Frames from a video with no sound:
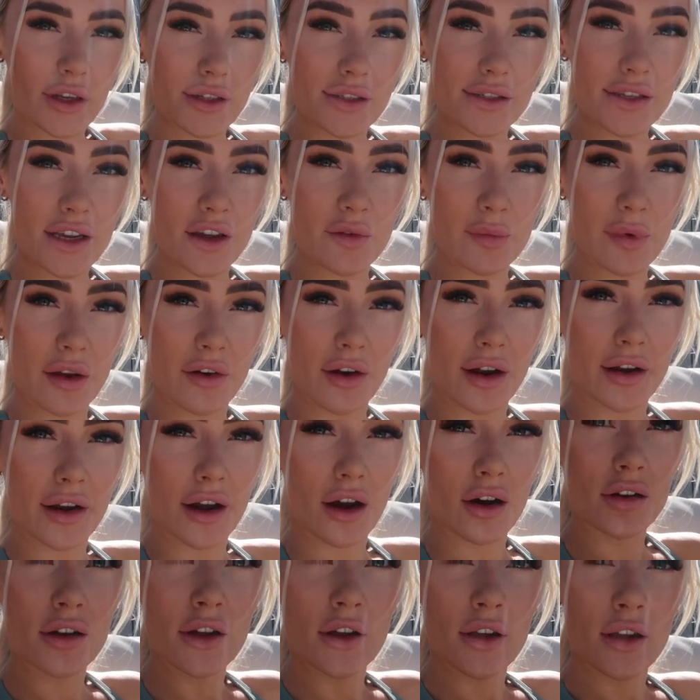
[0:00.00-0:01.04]
you can see of me right
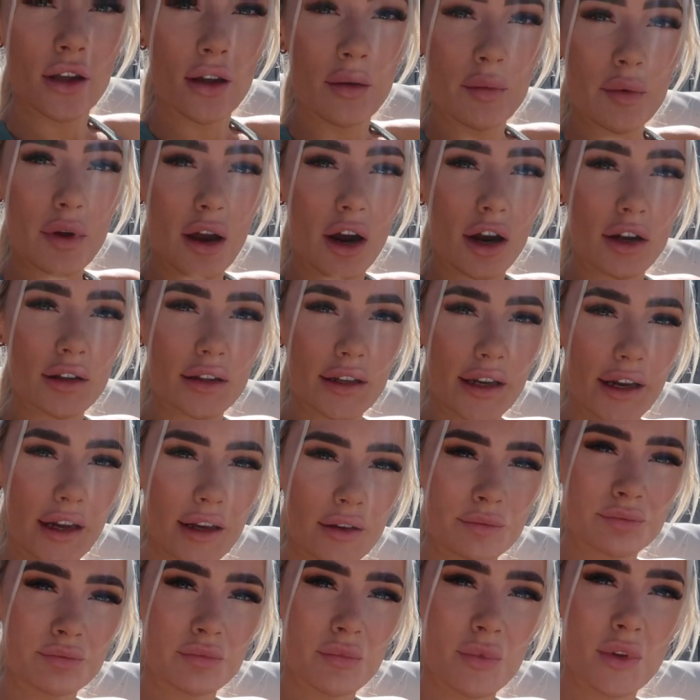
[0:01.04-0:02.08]
now. Currently
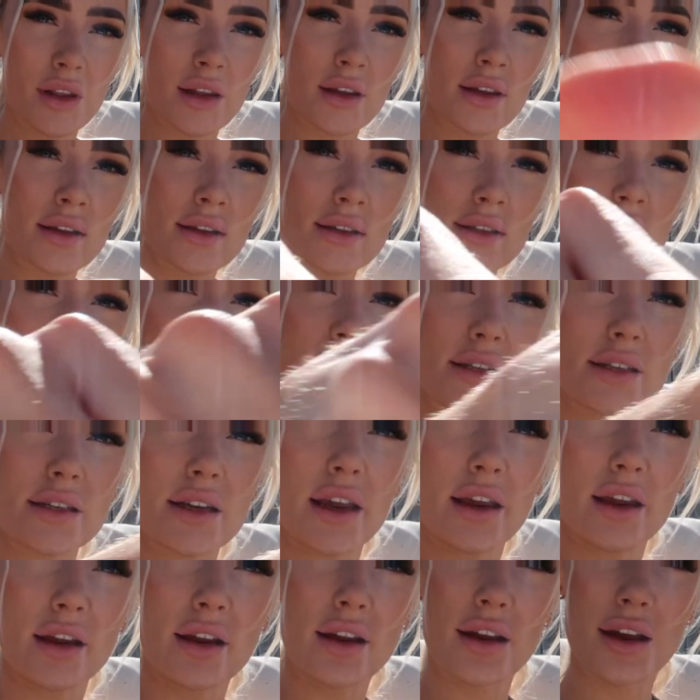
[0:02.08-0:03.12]

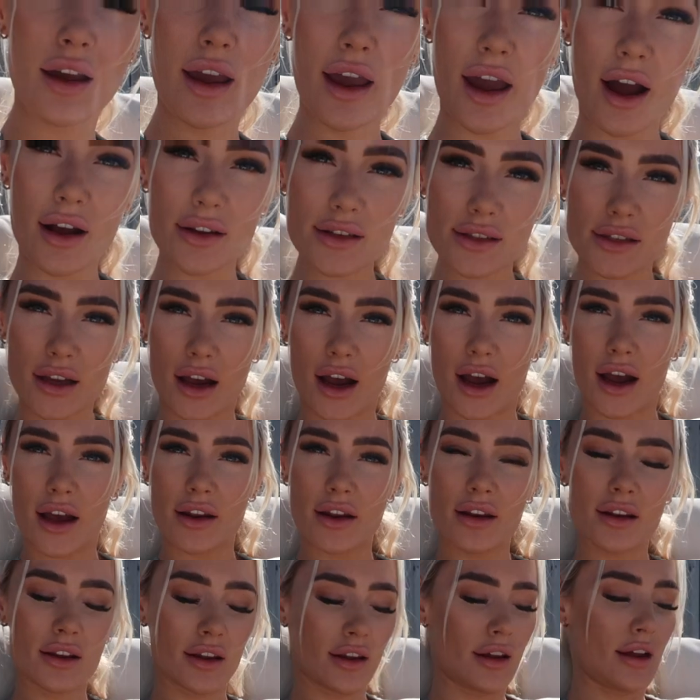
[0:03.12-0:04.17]
sitting outside
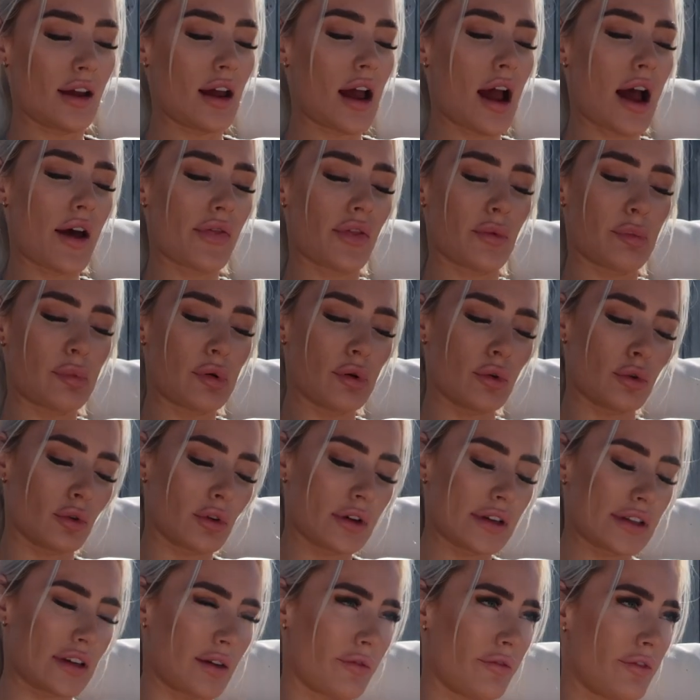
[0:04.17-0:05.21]
at the pool
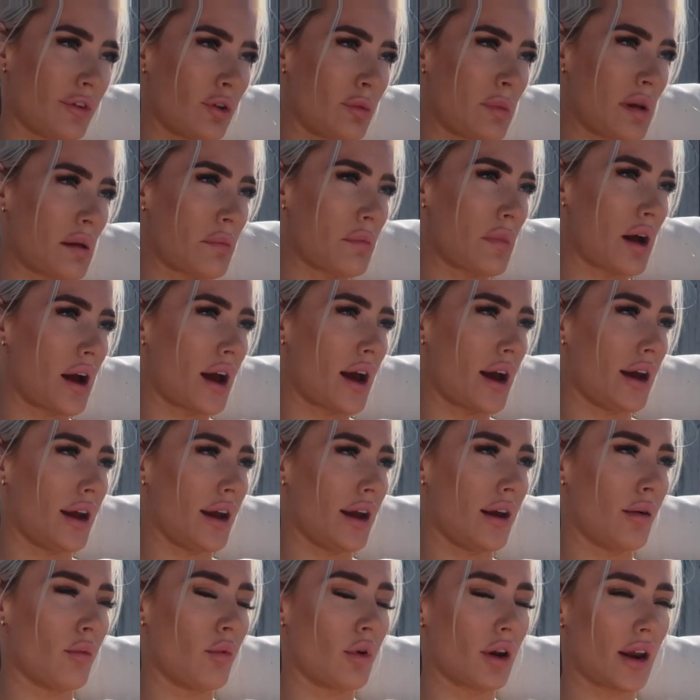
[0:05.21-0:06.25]
because I'm filming
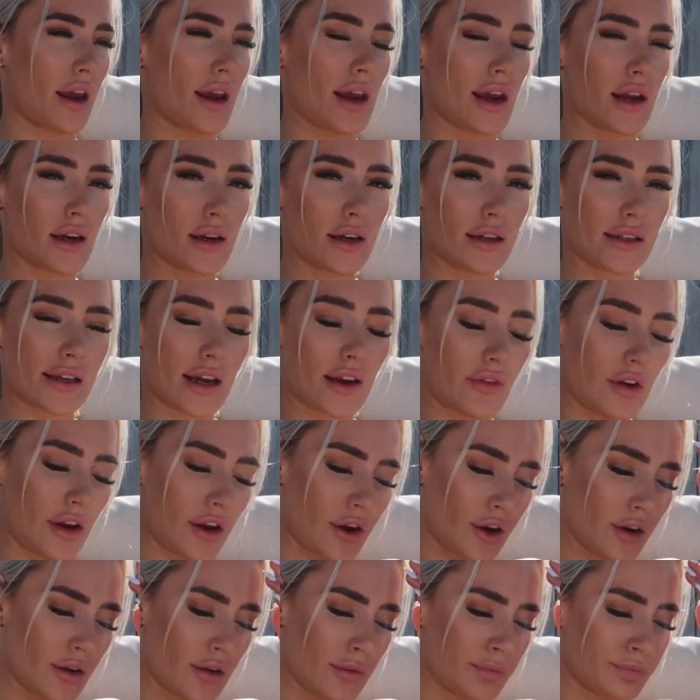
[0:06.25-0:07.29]
my what I eat in a day
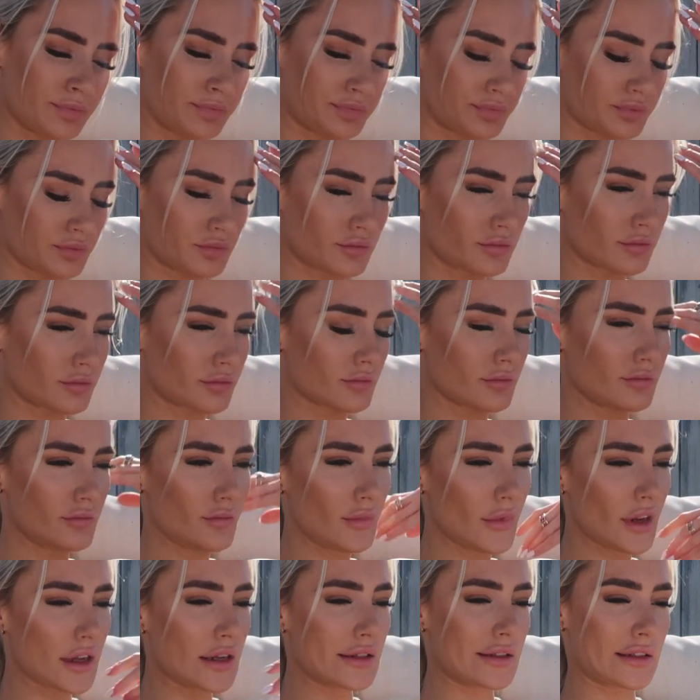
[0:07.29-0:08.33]
video.
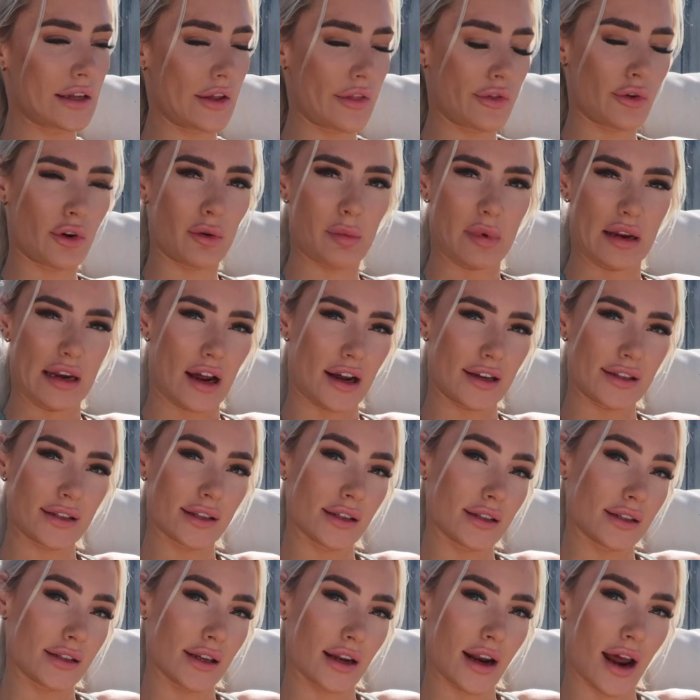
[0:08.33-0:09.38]
So I thought it'd be nice
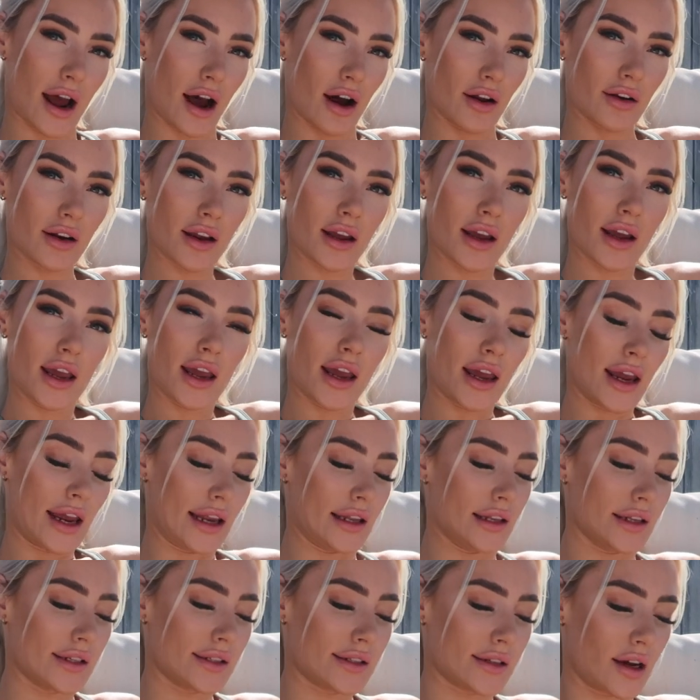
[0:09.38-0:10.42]
to sit out
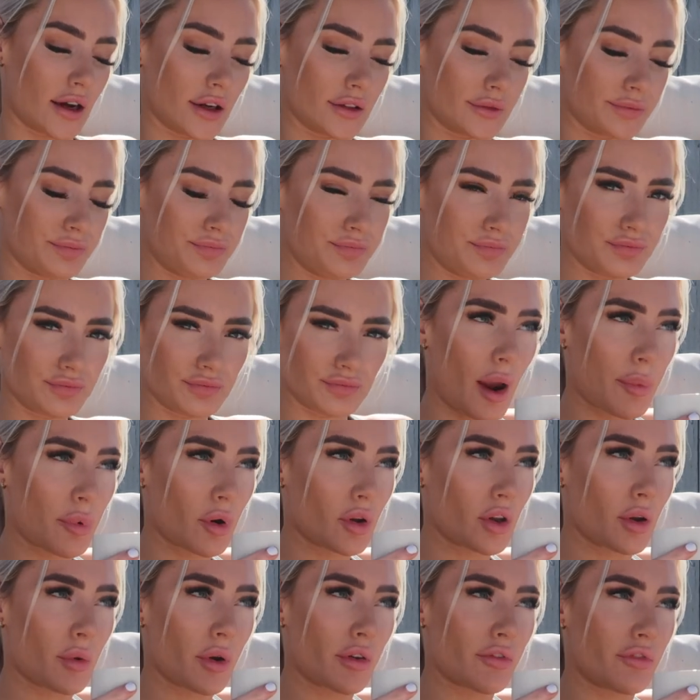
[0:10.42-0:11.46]
in the sun. I
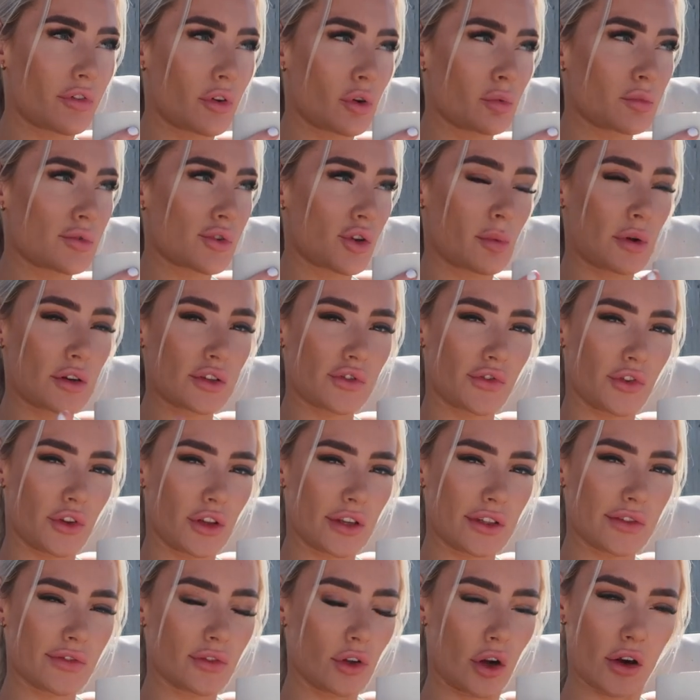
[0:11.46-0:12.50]
probably won't film too much for
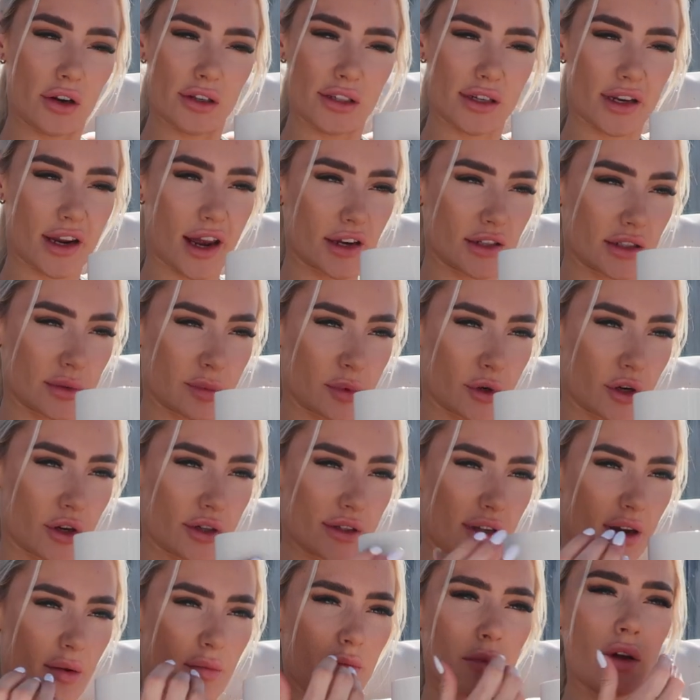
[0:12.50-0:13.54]
this vlog today just
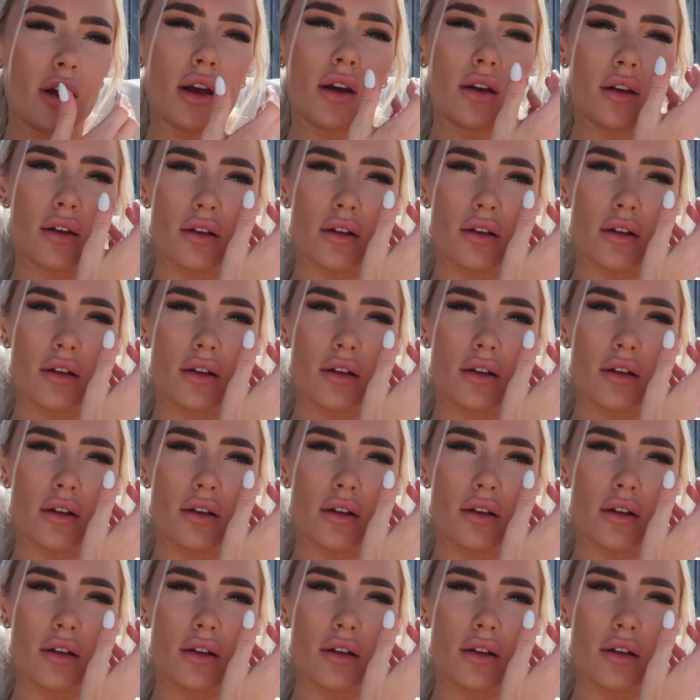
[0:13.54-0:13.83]
because I'm